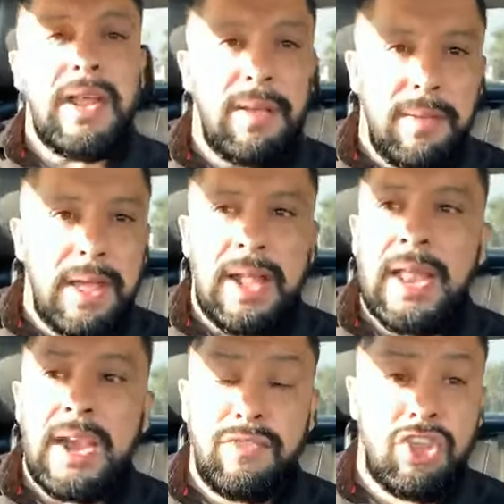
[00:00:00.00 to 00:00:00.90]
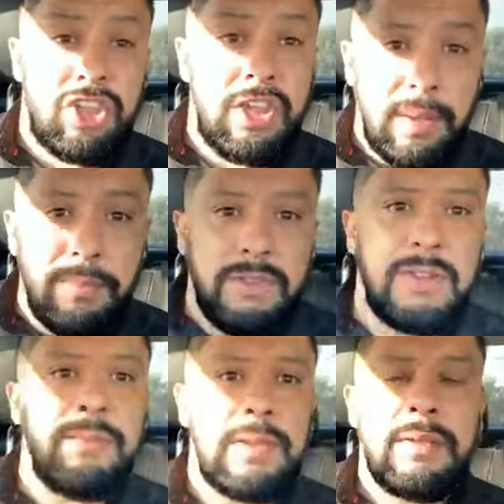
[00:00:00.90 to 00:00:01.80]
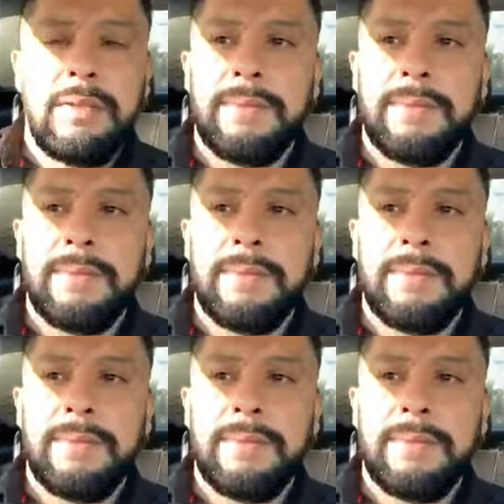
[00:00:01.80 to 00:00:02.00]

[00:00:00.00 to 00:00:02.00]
but a lot of Shia Muslim.